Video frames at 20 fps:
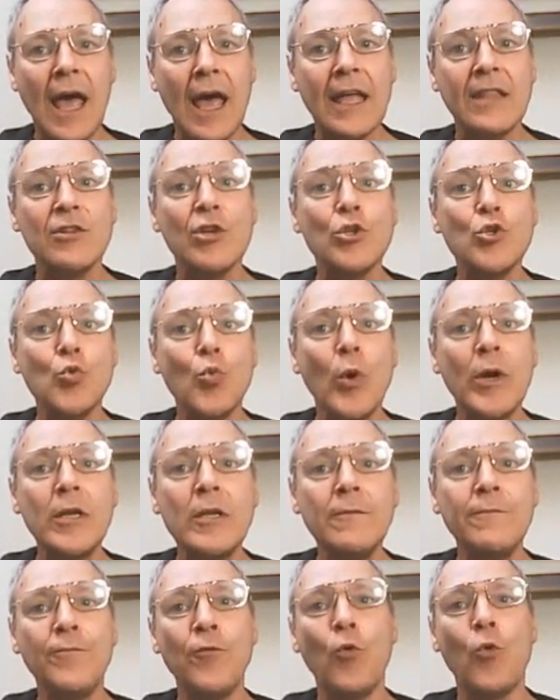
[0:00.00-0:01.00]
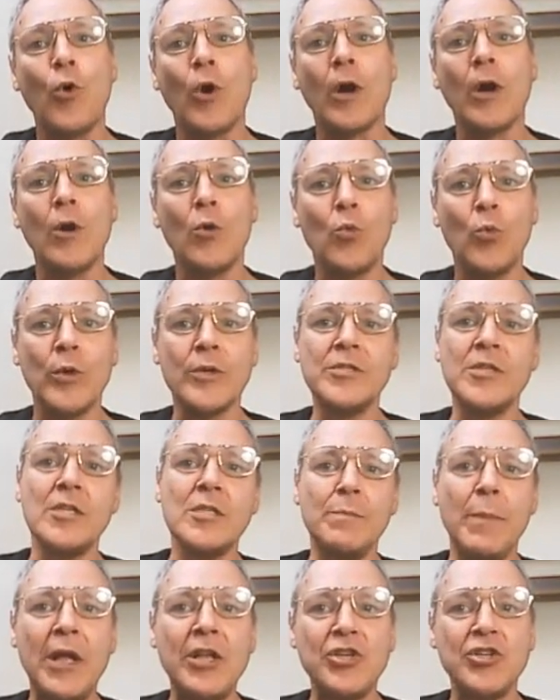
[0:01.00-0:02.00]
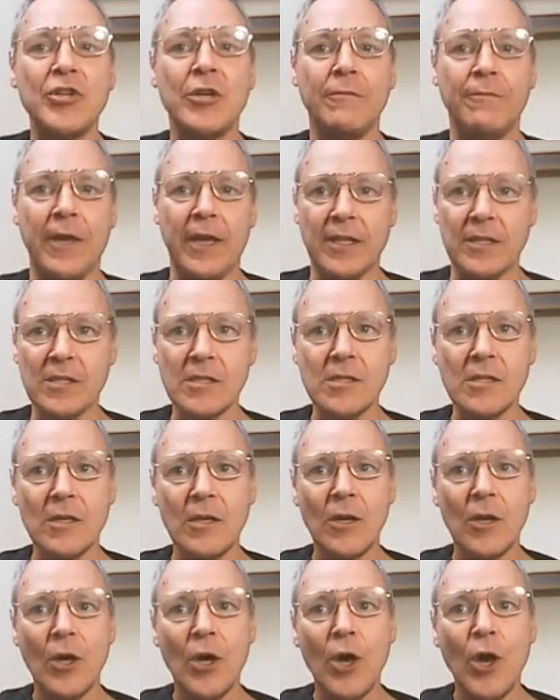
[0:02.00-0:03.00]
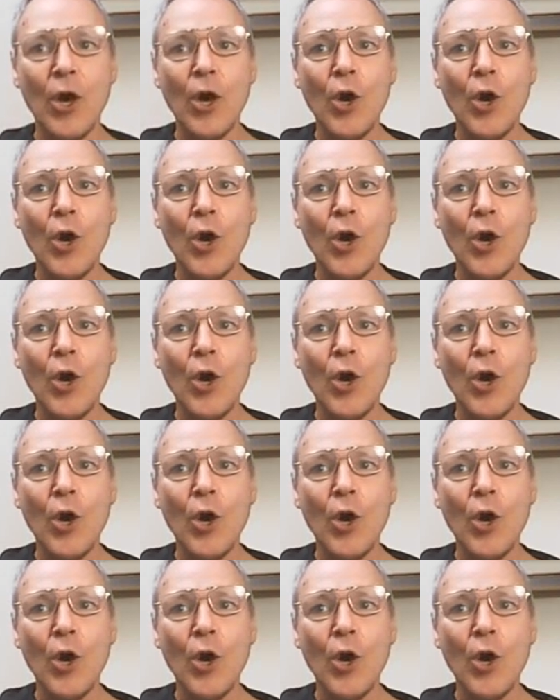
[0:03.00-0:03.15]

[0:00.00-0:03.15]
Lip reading: and 24 were suspension events.